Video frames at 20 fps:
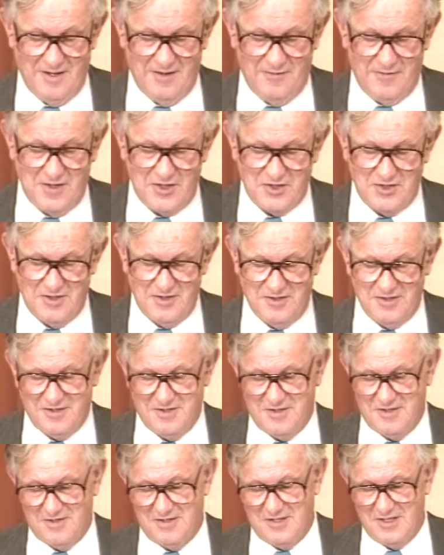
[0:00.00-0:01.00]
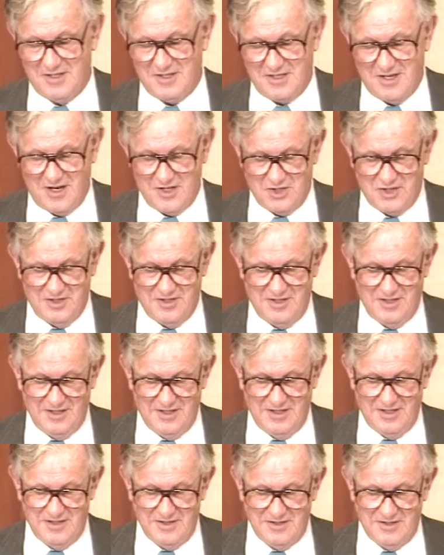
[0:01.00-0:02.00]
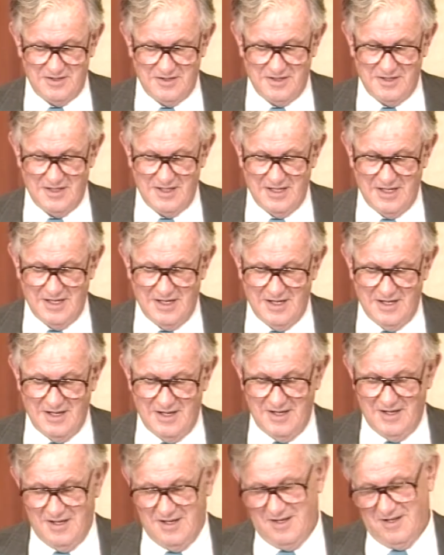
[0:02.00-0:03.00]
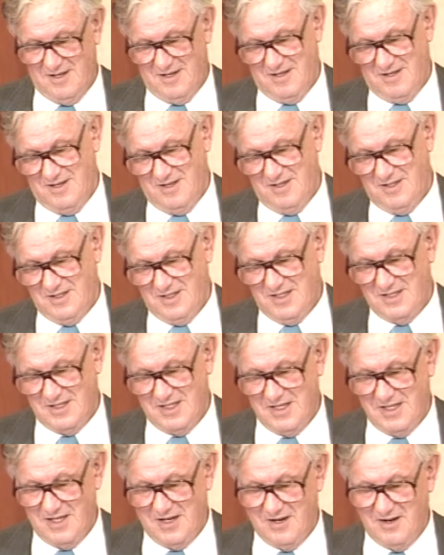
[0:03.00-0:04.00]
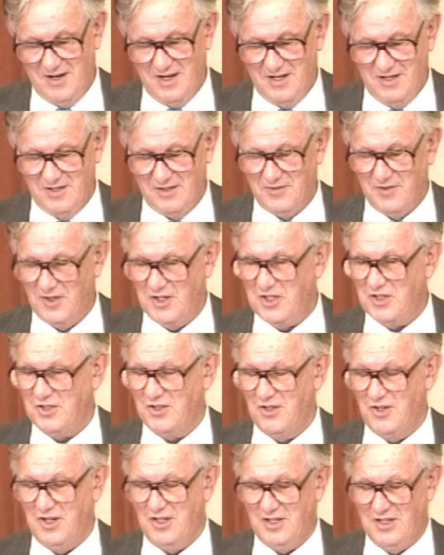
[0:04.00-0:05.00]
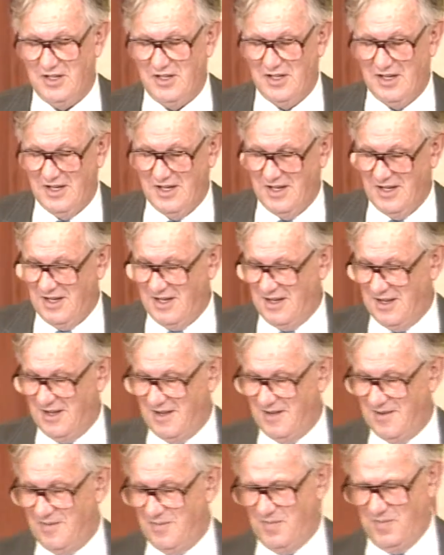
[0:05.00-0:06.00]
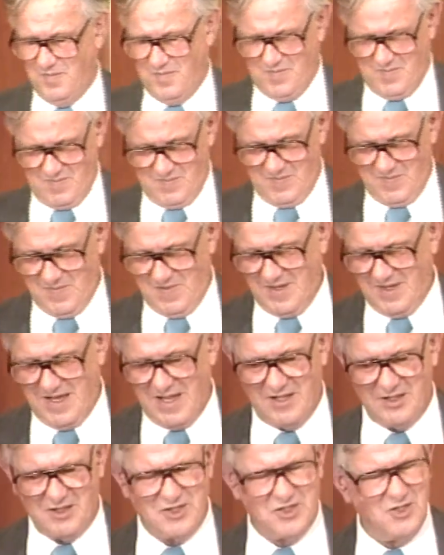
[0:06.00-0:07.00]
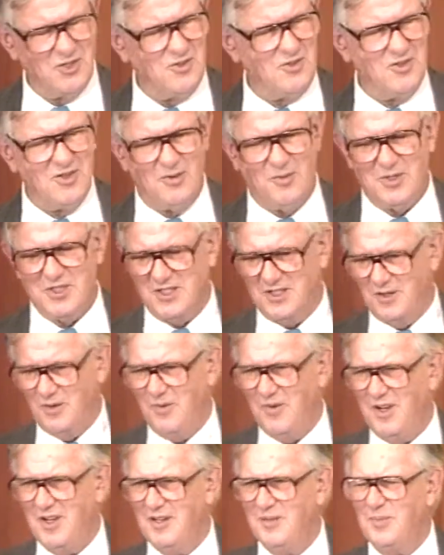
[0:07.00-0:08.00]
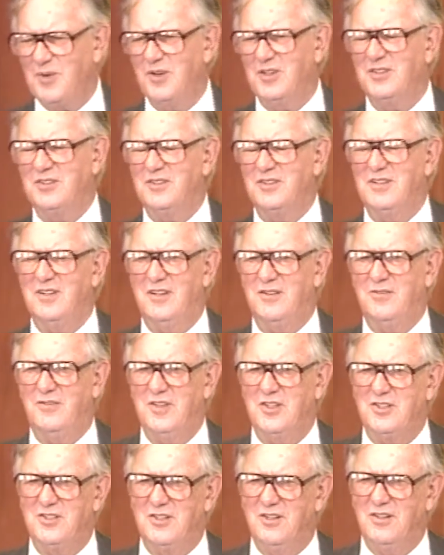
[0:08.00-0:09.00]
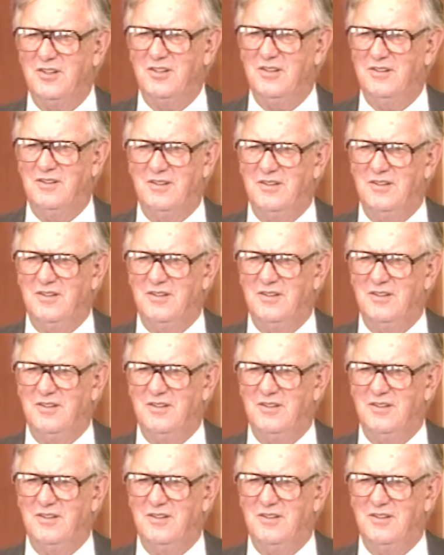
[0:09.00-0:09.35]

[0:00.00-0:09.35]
Fisher's discussion is in there, and it's very short. Now, student was the one person that Fisher